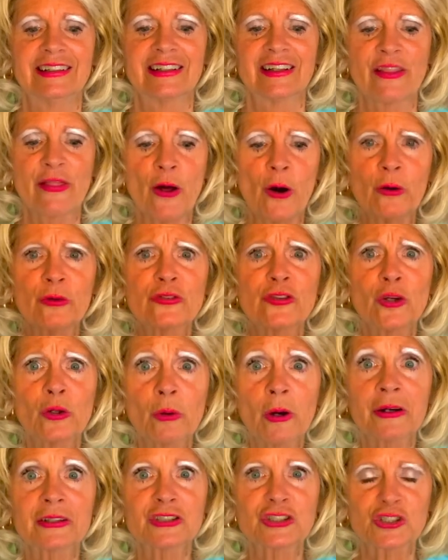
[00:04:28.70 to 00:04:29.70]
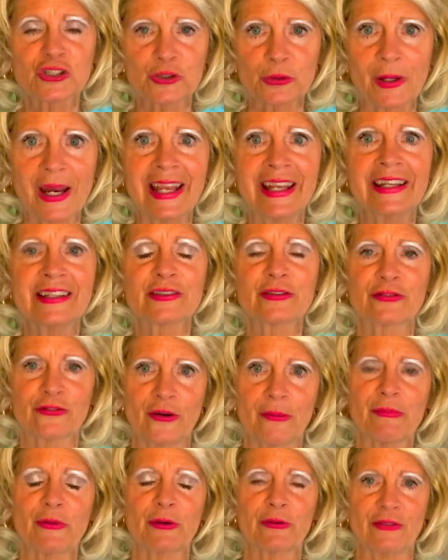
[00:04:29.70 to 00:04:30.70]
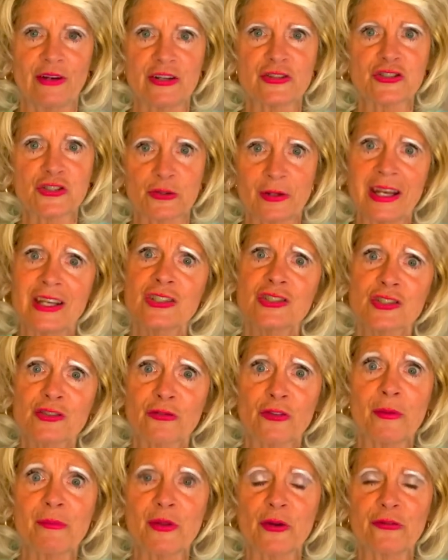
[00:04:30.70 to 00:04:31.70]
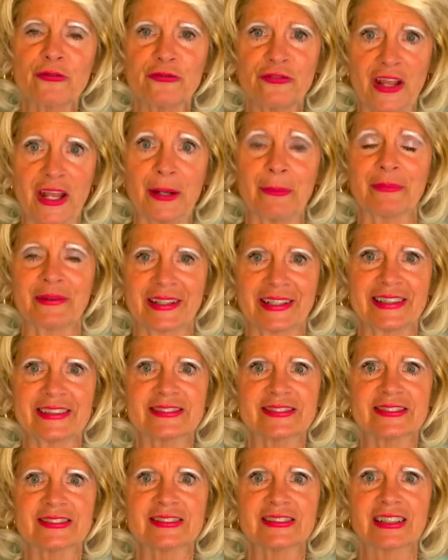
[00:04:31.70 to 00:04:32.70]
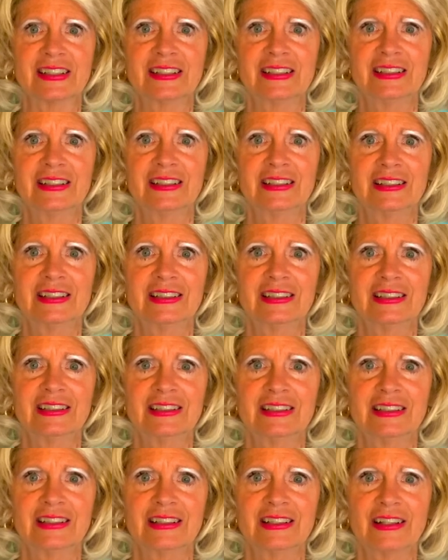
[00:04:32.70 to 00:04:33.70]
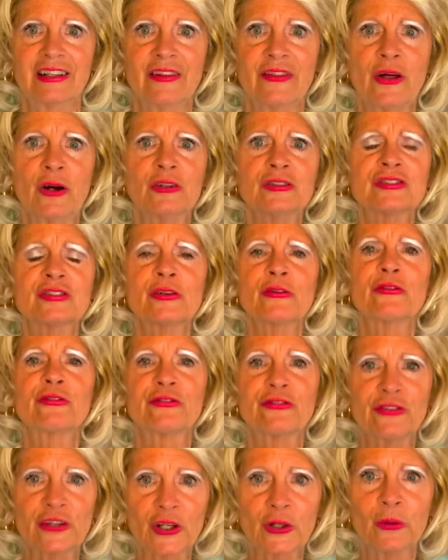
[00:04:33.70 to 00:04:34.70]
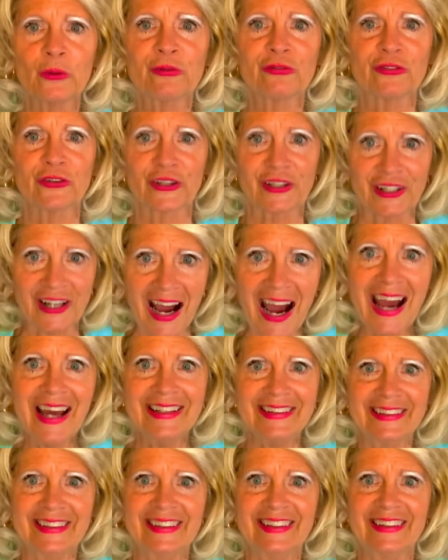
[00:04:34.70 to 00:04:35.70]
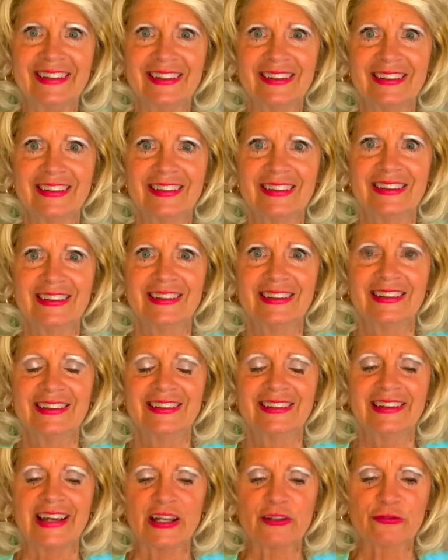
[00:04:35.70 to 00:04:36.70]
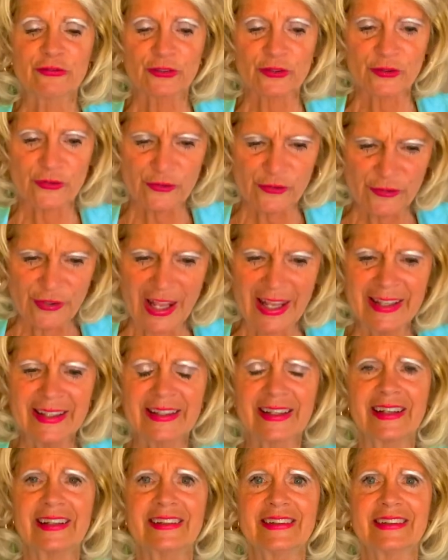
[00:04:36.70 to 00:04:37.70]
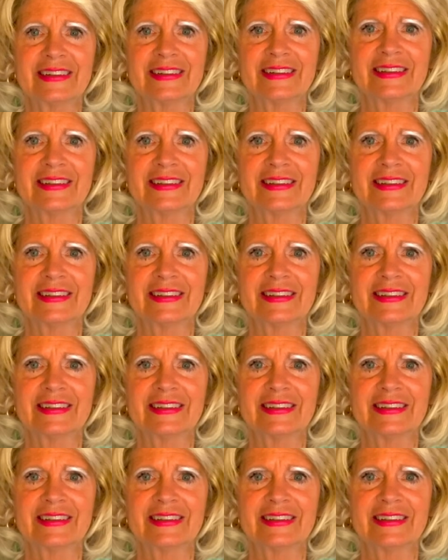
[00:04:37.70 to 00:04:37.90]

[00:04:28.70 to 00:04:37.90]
those who are estranged from their estranged from their families, those who feel forgotten and forsaken.